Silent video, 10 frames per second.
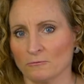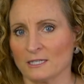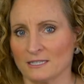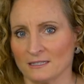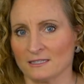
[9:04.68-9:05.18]
we
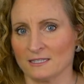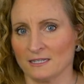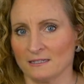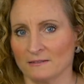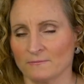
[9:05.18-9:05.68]
can
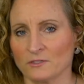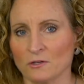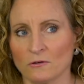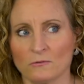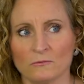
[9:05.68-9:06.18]
see.
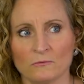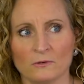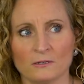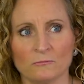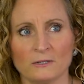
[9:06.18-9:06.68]
So when